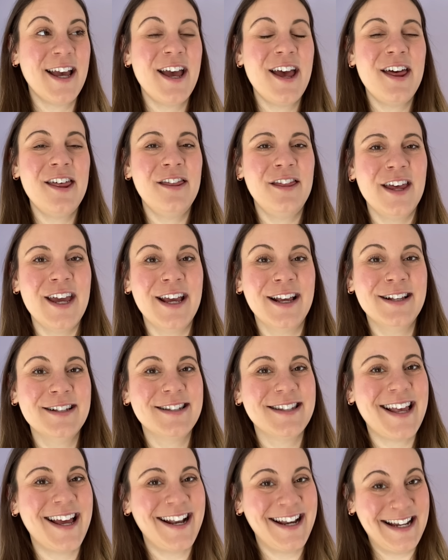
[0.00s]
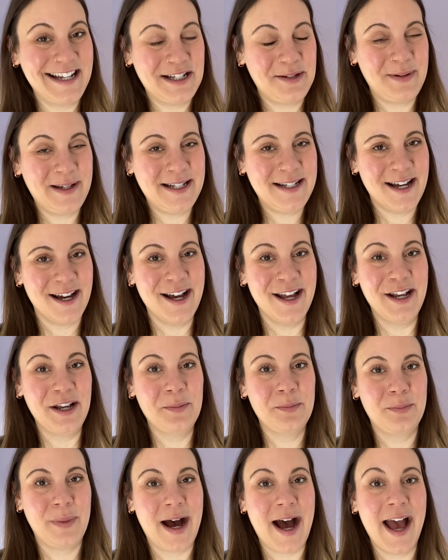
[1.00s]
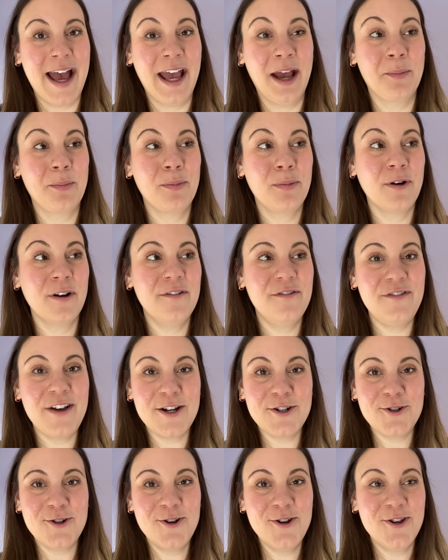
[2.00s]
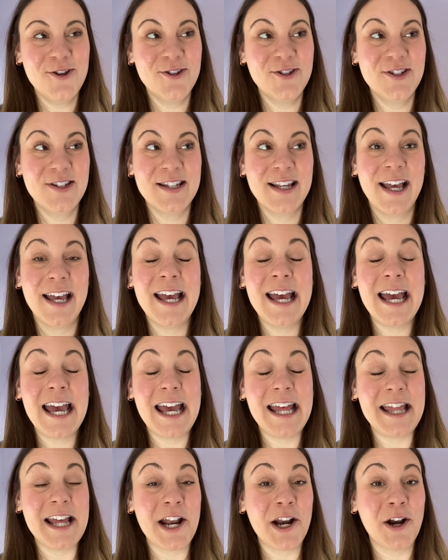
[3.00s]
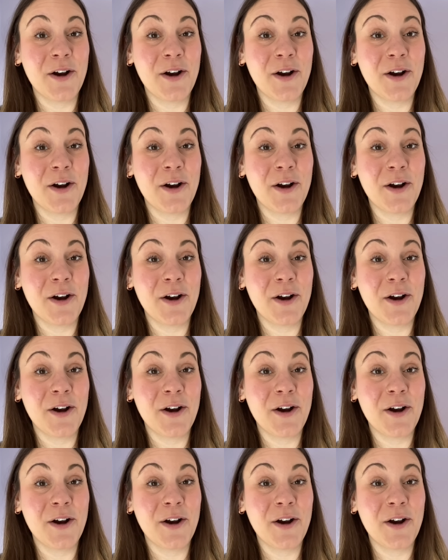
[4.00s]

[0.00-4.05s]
things that need to be done by professionals and that are